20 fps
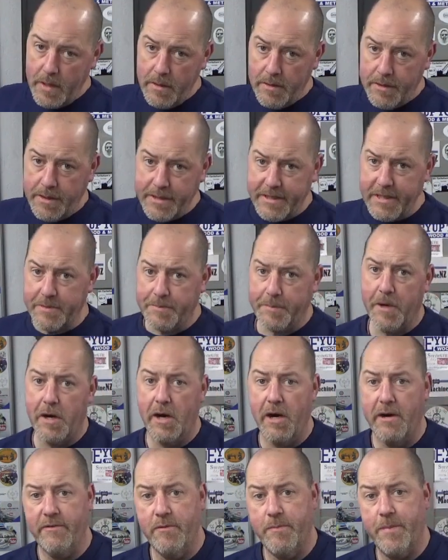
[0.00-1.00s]
This is
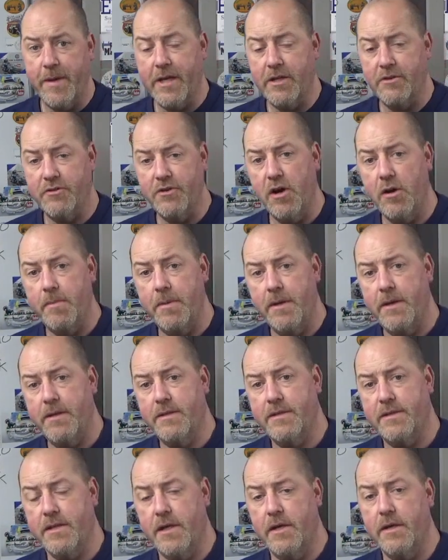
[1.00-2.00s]
part of a bigger job,
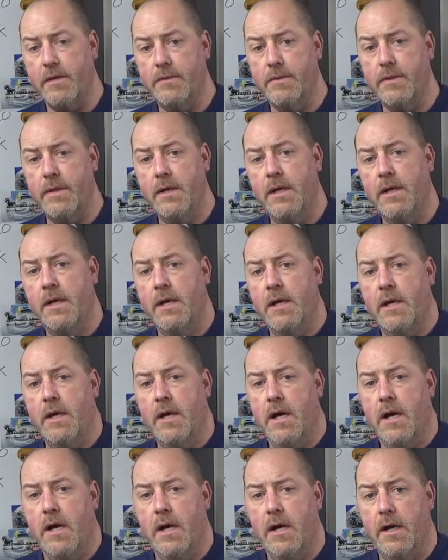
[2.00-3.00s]
so
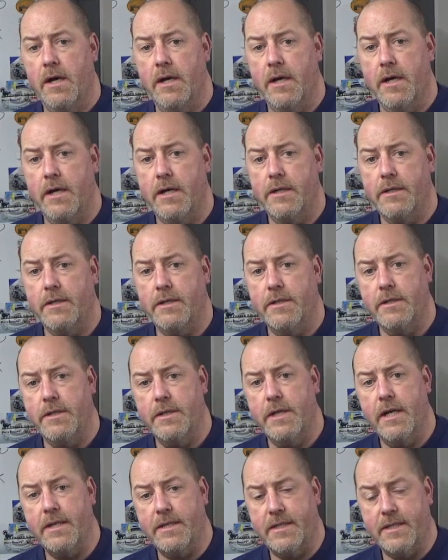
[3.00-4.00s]

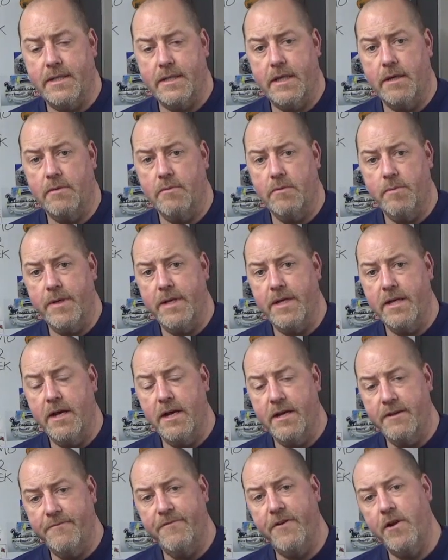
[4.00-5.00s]
yes, there will be
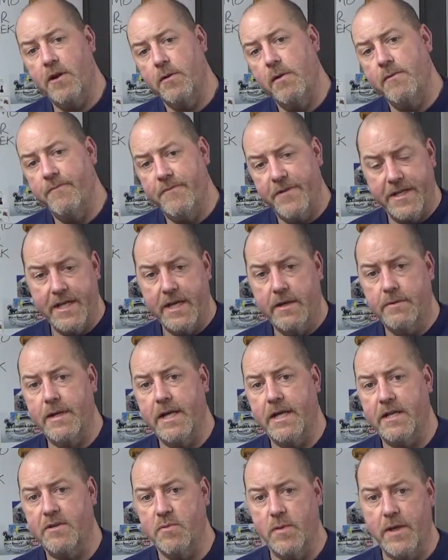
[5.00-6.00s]
a follow-on video
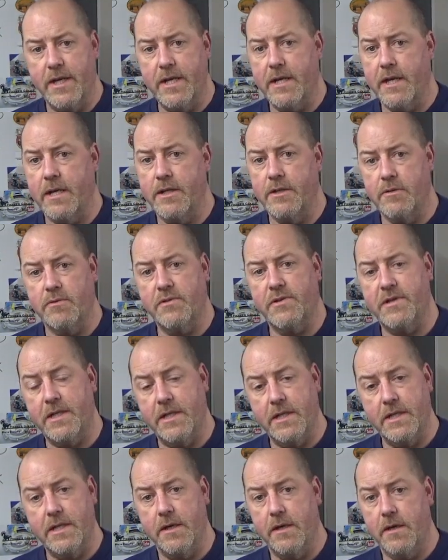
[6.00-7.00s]
next week and you'll
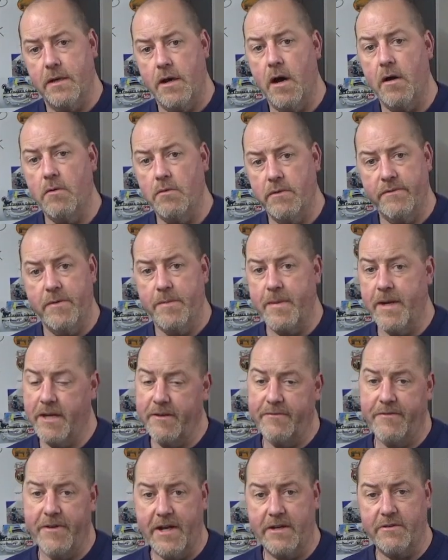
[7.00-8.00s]
see the whole of the
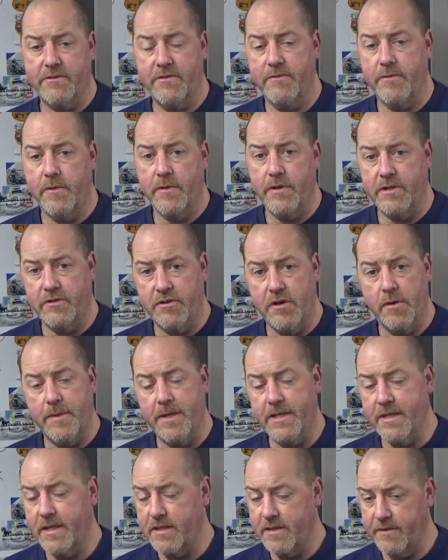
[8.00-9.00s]
manufacture of what this job
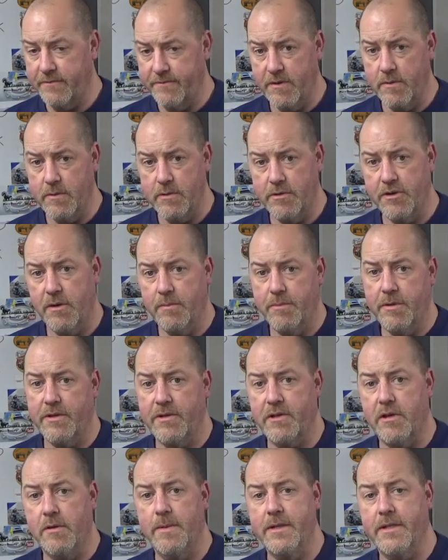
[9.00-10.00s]
is. It's a viewer job
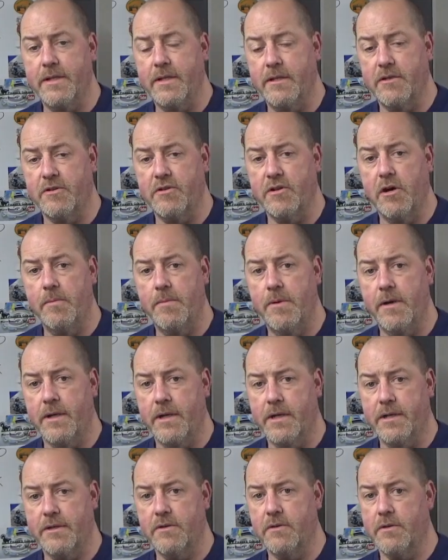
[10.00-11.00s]
that's come into the shop, and
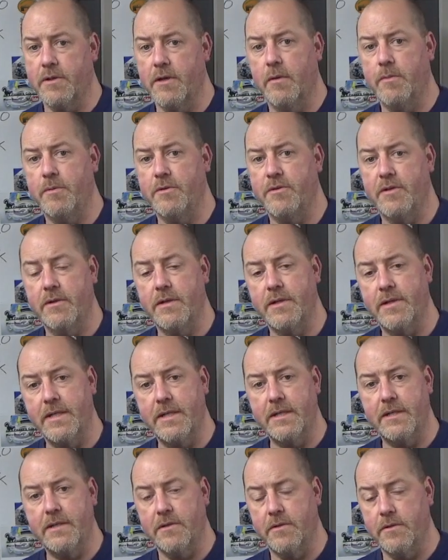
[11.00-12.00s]
I took the
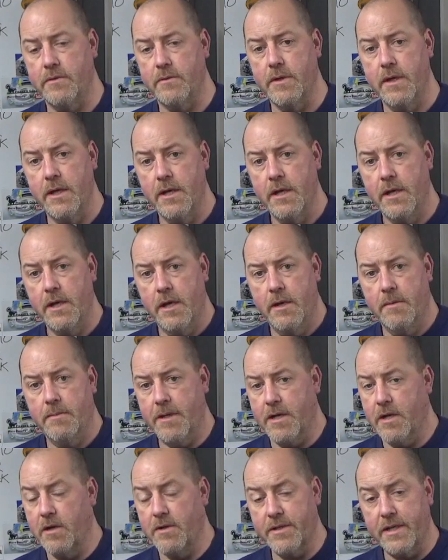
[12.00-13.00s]
opportunity to,
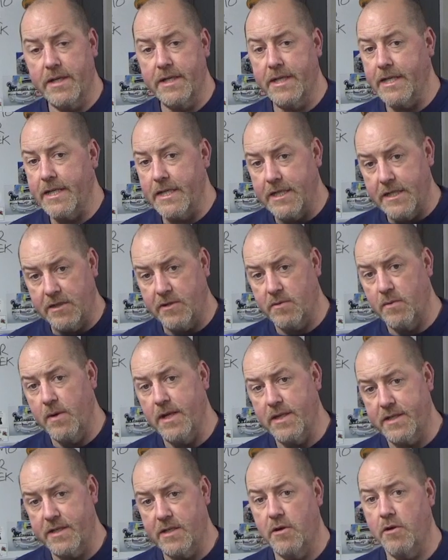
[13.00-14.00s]
because I needed to
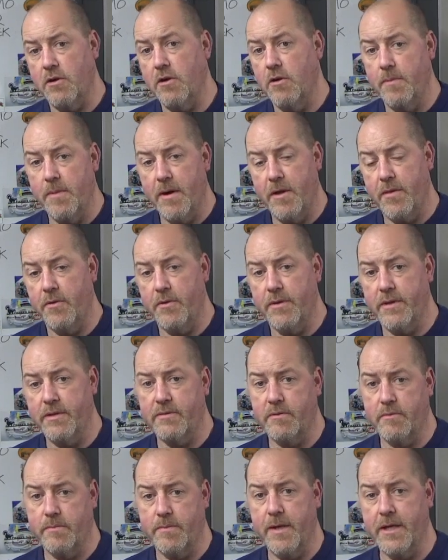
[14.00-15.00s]
square stock up, I thought
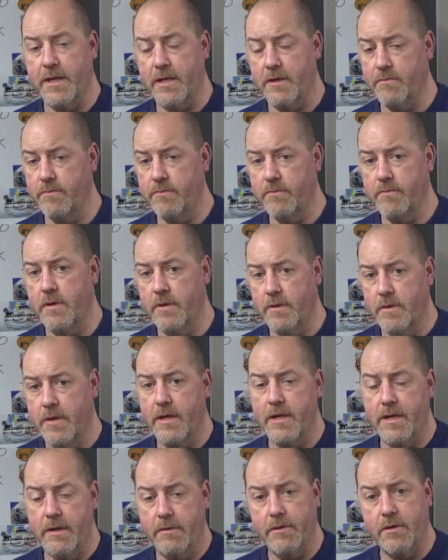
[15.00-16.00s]
this would make
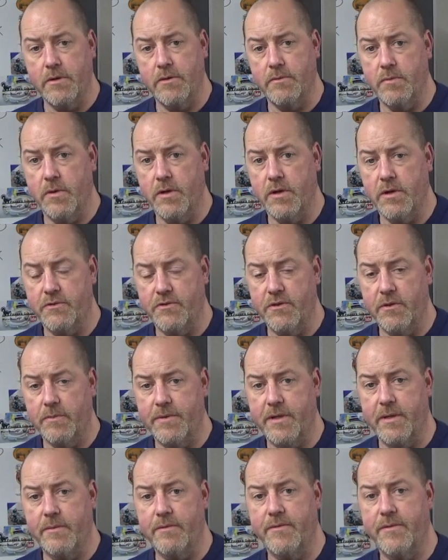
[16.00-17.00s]
a good workshop
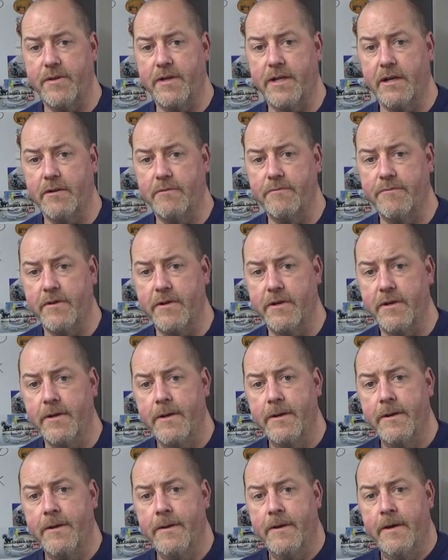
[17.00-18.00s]
tips video for
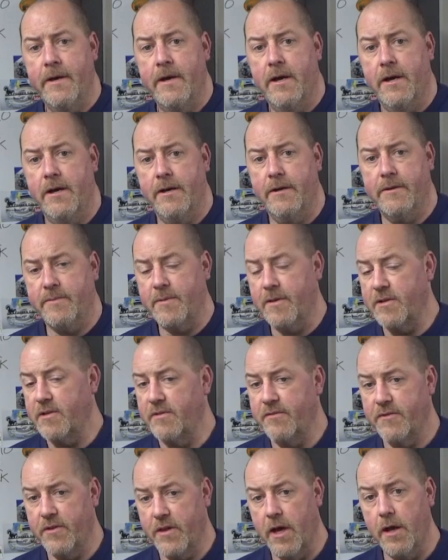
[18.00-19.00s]

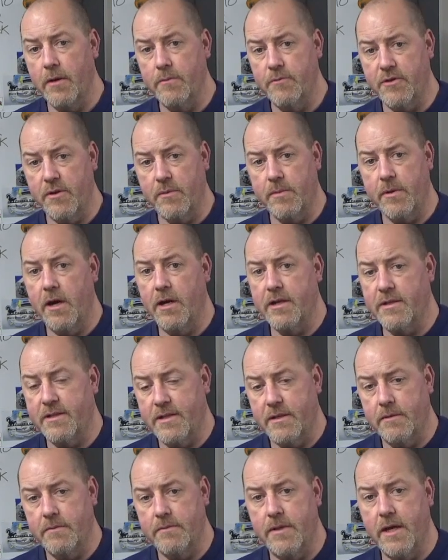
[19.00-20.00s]
especially for the home shop guys.
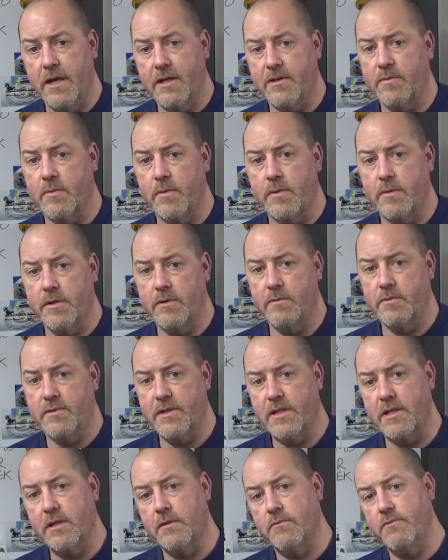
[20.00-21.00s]
So that's what you'll
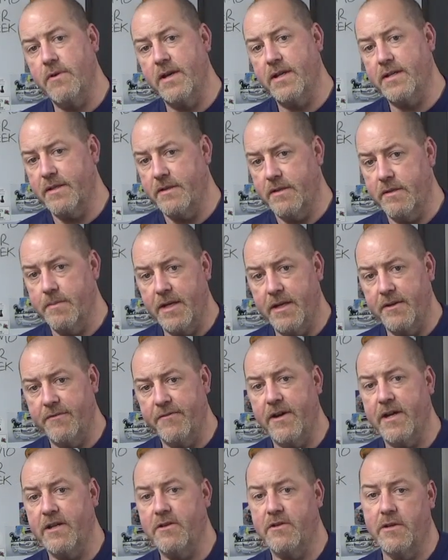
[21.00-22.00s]
see the rest of the
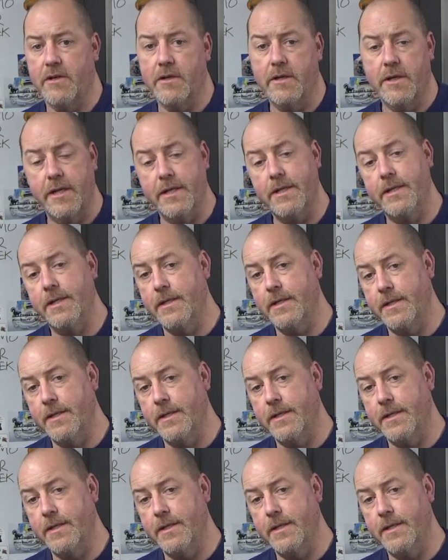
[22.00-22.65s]
manufacture in